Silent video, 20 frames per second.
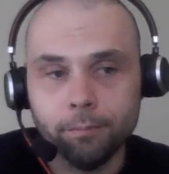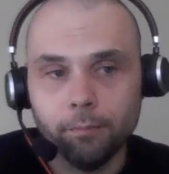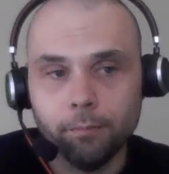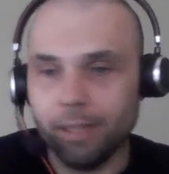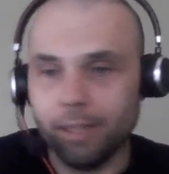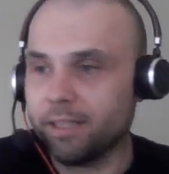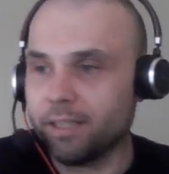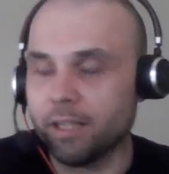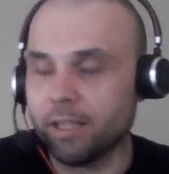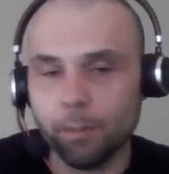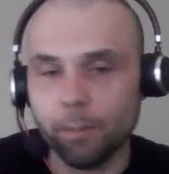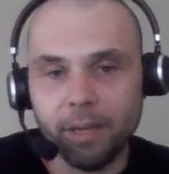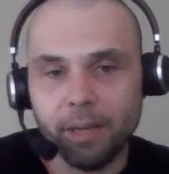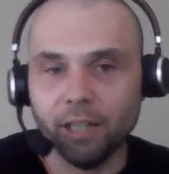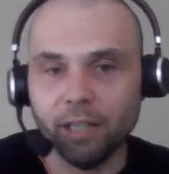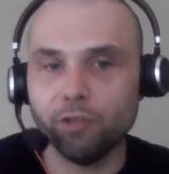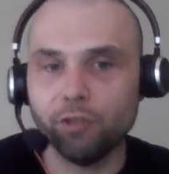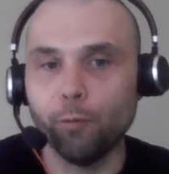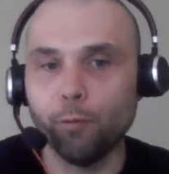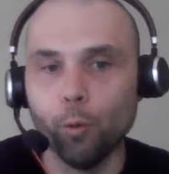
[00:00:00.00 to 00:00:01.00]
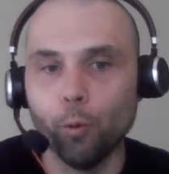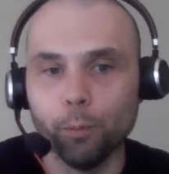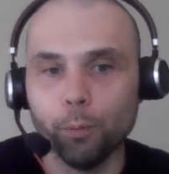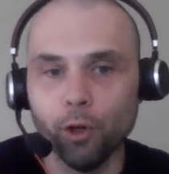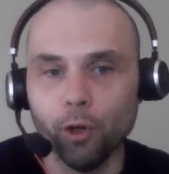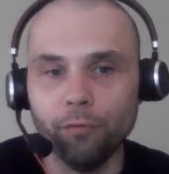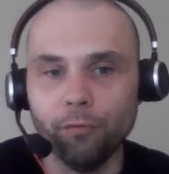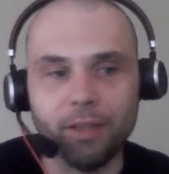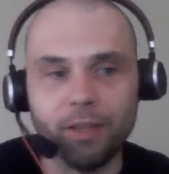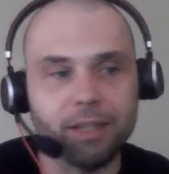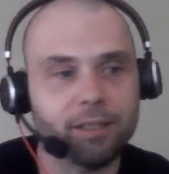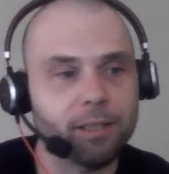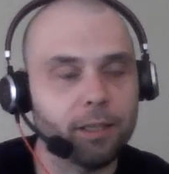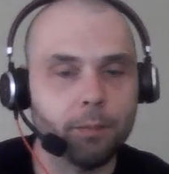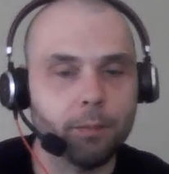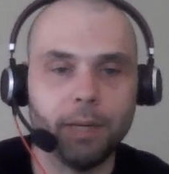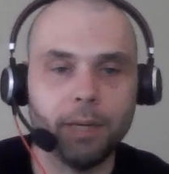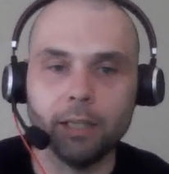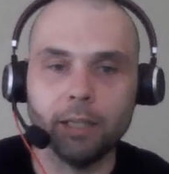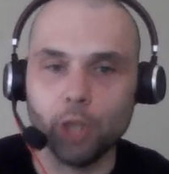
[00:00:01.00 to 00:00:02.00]
This doesn't mean it's foolproof. This
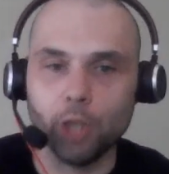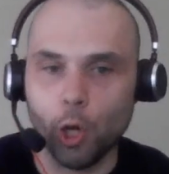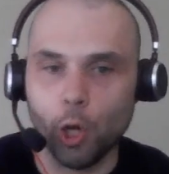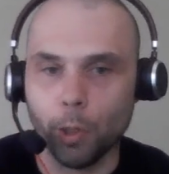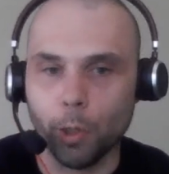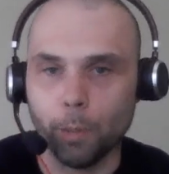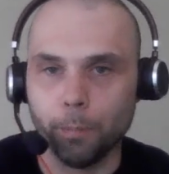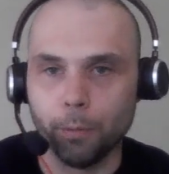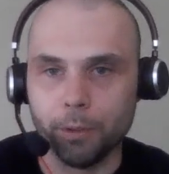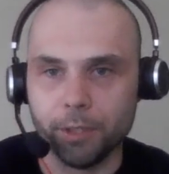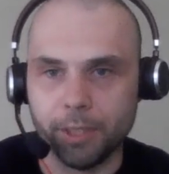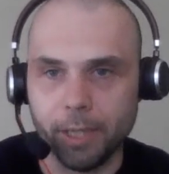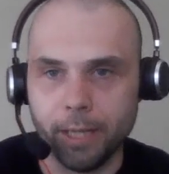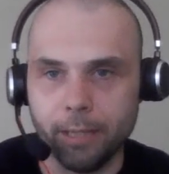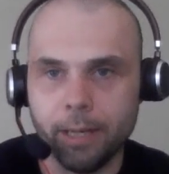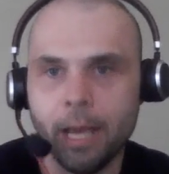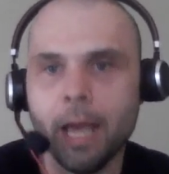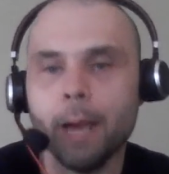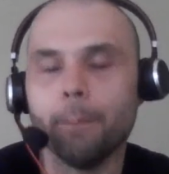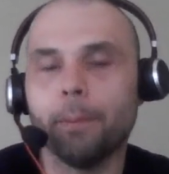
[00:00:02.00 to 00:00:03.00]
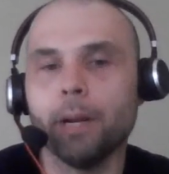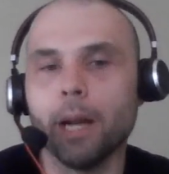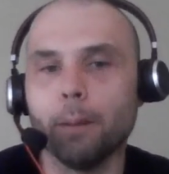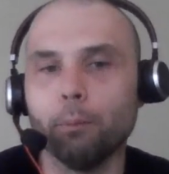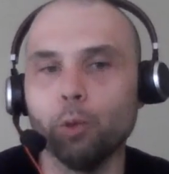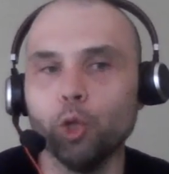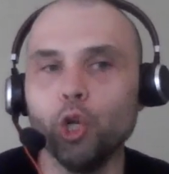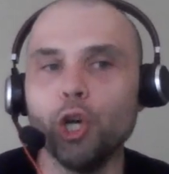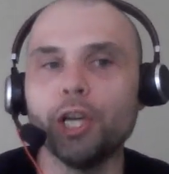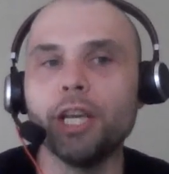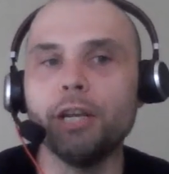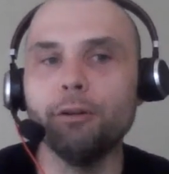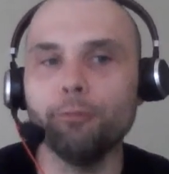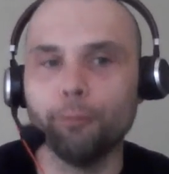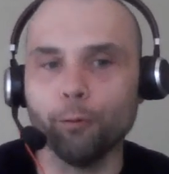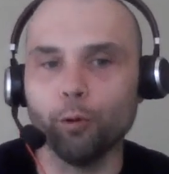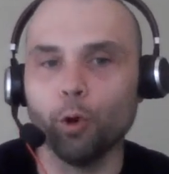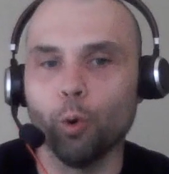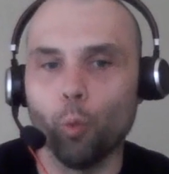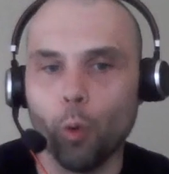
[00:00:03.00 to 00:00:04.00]
doesn't mean it's 100%, but I'm looking
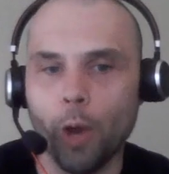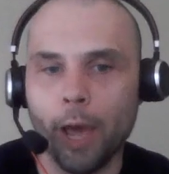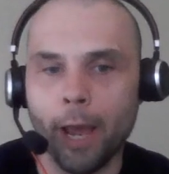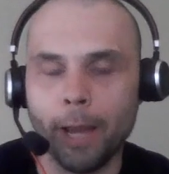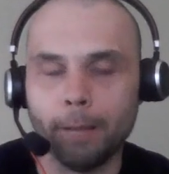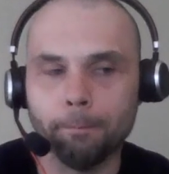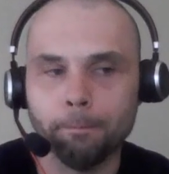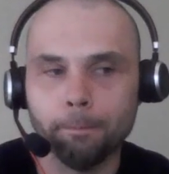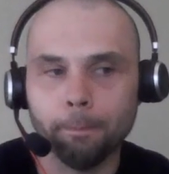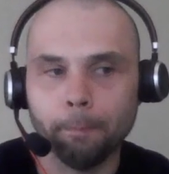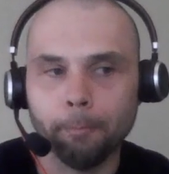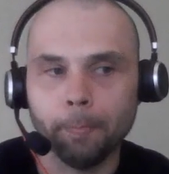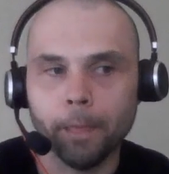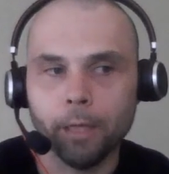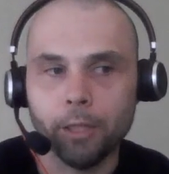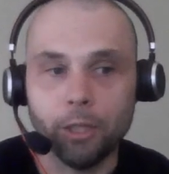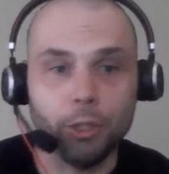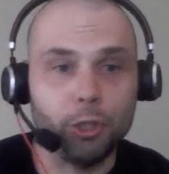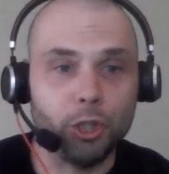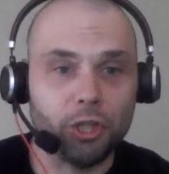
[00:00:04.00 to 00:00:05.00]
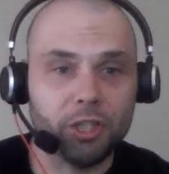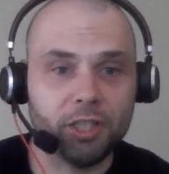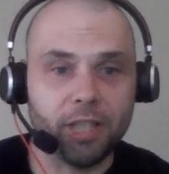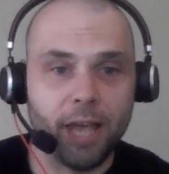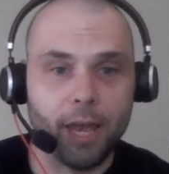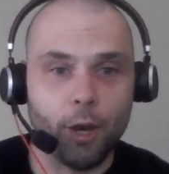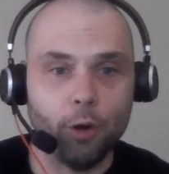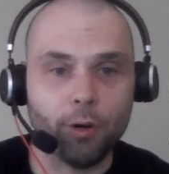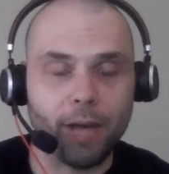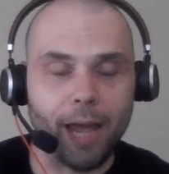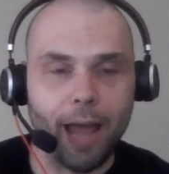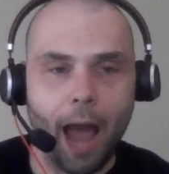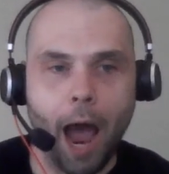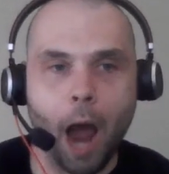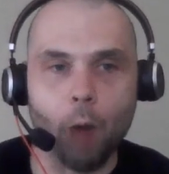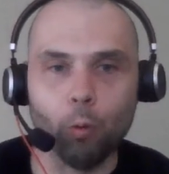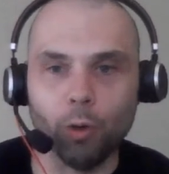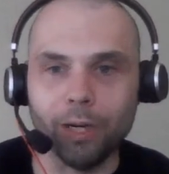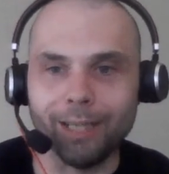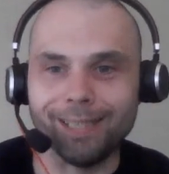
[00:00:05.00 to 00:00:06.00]
for a way to just say, okay, I
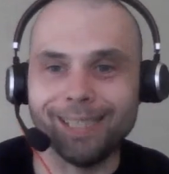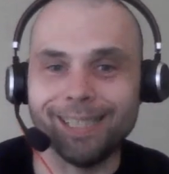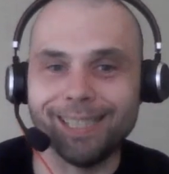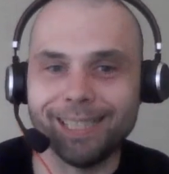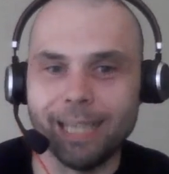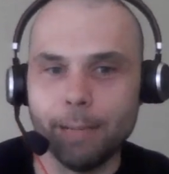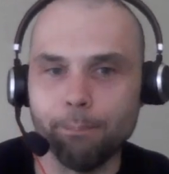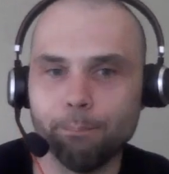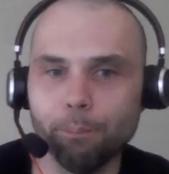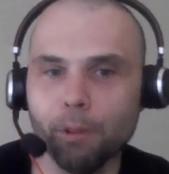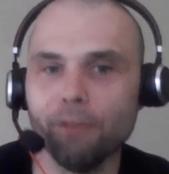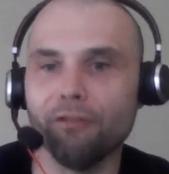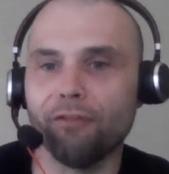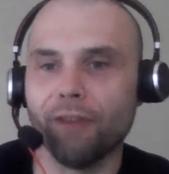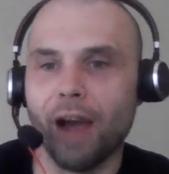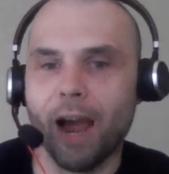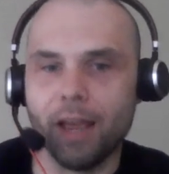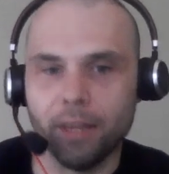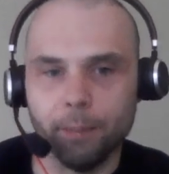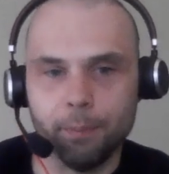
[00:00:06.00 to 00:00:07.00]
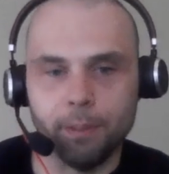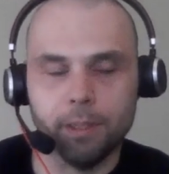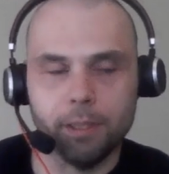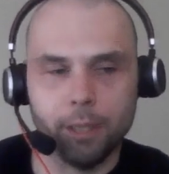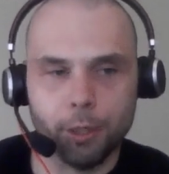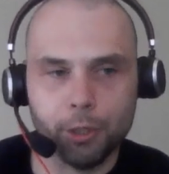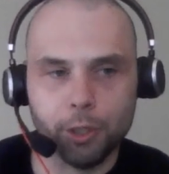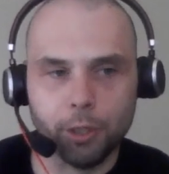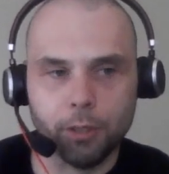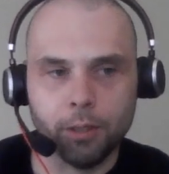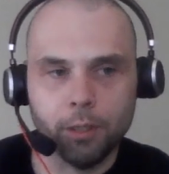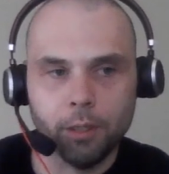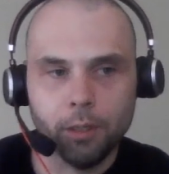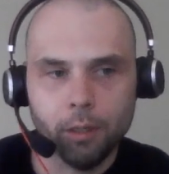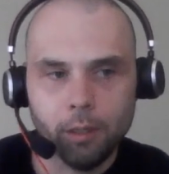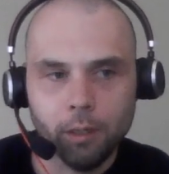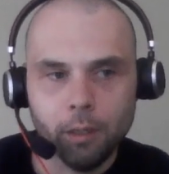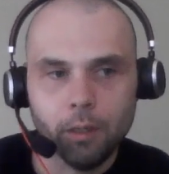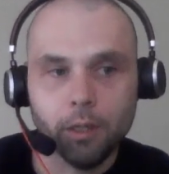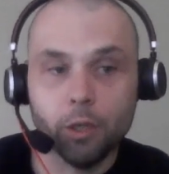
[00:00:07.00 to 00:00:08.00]
want to simplify the position.
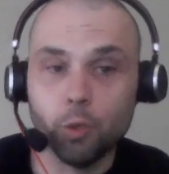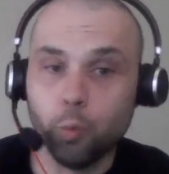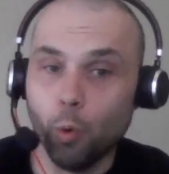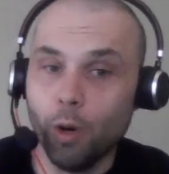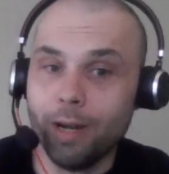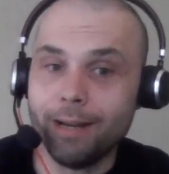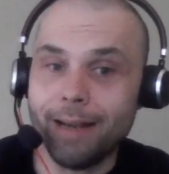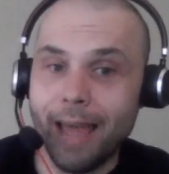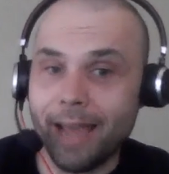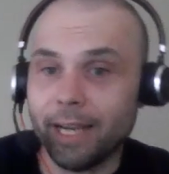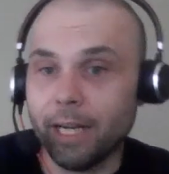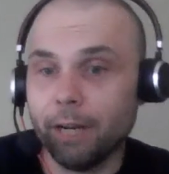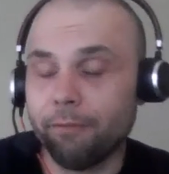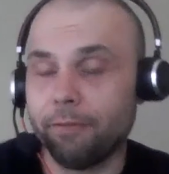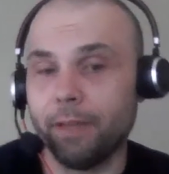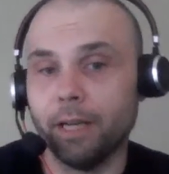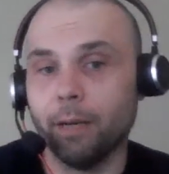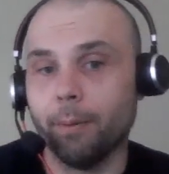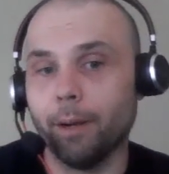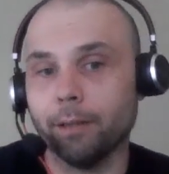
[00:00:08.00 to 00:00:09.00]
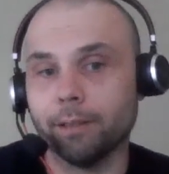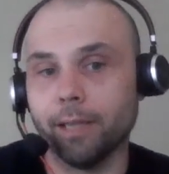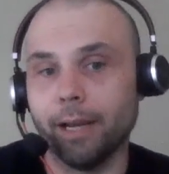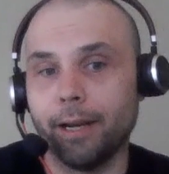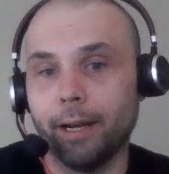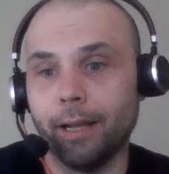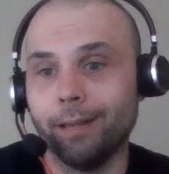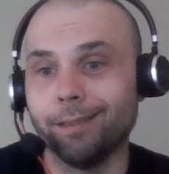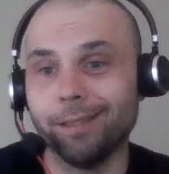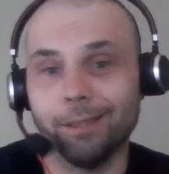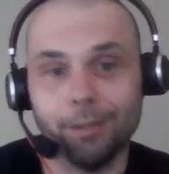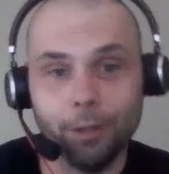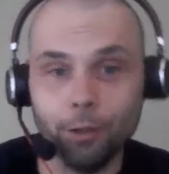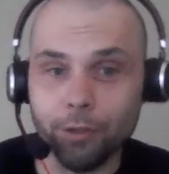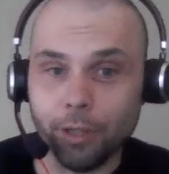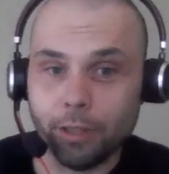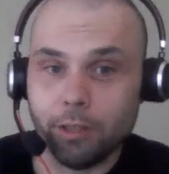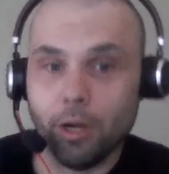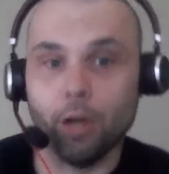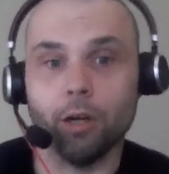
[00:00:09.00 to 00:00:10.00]
Because one negative thing about tight ends is
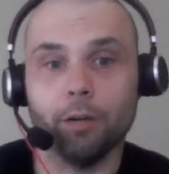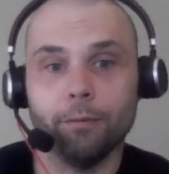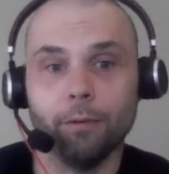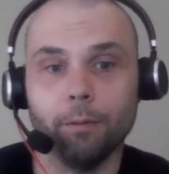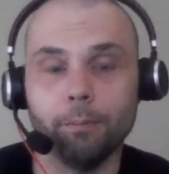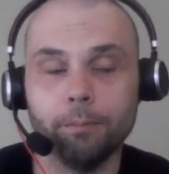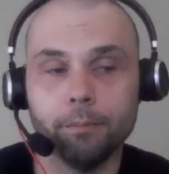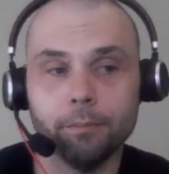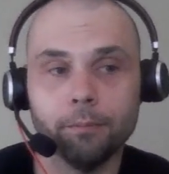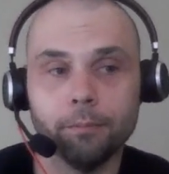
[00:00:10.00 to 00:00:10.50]
there's a ton of them.